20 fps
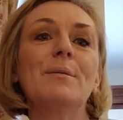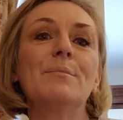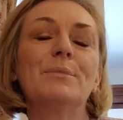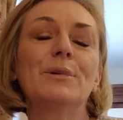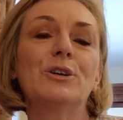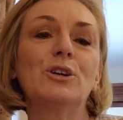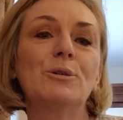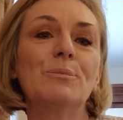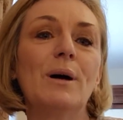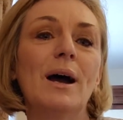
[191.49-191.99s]

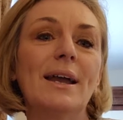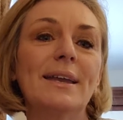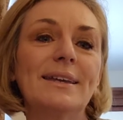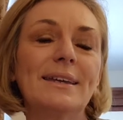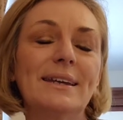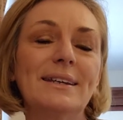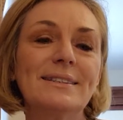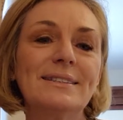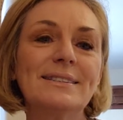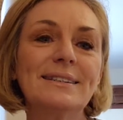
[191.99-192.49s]
You might
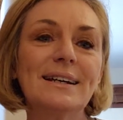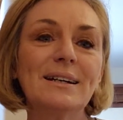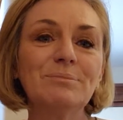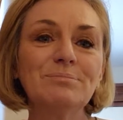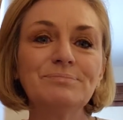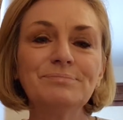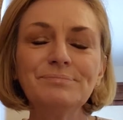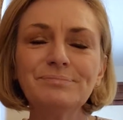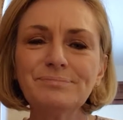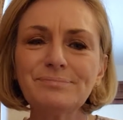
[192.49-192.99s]
get
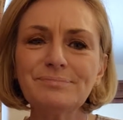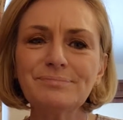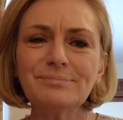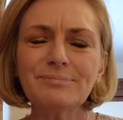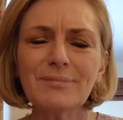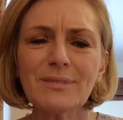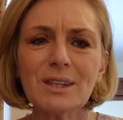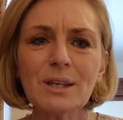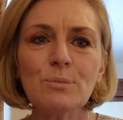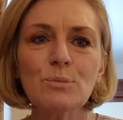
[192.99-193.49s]

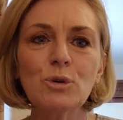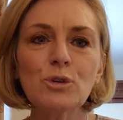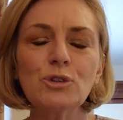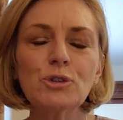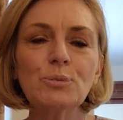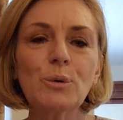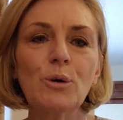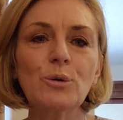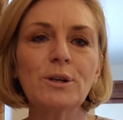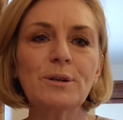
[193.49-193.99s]
more
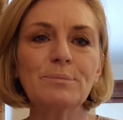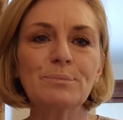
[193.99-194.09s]
swollen